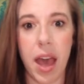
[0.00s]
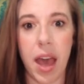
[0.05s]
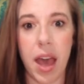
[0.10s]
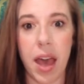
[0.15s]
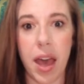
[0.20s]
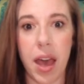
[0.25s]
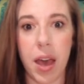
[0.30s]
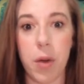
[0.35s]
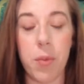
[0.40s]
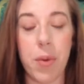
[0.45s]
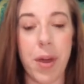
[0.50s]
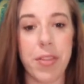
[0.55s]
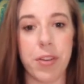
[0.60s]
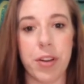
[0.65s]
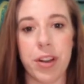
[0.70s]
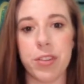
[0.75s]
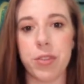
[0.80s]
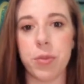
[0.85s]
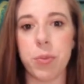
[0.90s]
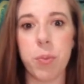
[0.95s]
whether
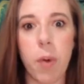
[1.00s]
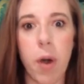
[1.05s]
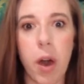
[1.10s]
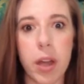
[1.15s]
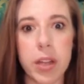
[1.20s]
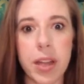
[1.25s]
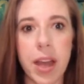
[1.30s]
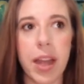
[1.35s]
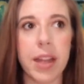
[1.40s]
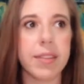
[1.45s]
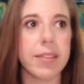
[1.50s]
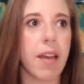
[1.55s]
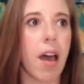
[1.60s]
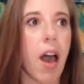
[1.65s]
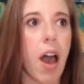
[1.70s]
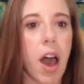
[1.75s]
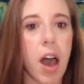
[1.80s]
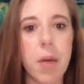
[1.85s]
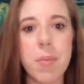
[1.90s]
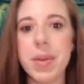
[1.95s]
it's walnuts,
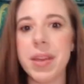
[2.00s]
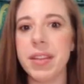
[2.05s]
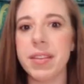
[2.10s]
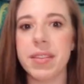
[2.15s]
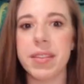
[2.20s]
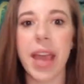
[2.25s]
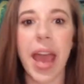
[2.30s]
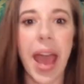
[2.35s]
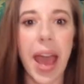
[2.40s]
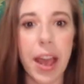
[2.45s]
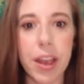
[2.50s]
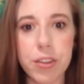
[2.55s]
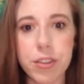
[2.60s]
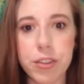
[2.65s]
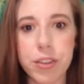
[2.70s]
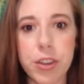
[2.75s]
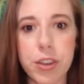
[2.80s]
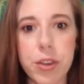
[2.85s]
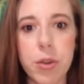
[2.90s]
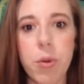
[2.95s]
almonds,
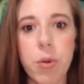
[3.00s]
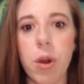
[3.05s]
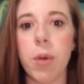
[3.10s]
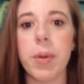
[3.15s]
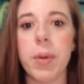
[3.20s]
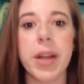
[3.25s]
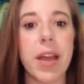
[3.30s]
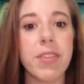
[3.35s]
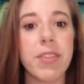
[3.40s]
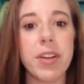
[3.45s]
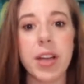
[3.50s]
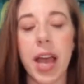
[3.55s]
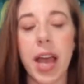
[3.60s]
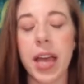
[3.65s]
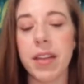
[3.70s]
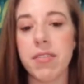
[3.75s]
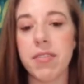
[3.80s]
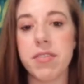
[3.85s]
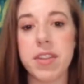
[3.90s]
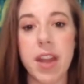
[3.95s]
cashew, or whatever kind of
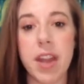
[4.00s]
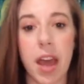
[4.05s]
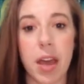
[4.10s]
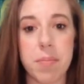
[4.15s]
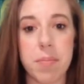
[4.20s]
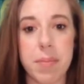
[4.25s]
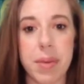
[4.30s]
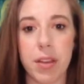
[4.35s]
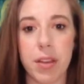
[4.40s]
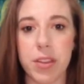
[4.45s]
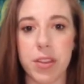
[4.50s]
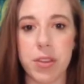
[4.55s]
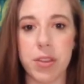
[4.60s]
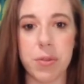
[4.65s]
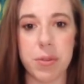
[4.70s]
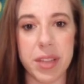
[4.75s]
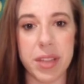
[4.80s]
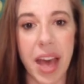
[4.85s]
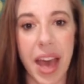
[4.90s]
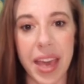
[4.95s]
nut milk you
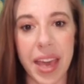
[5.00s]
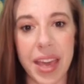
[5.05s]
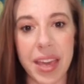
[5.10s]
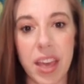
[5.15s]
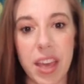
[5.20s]
like,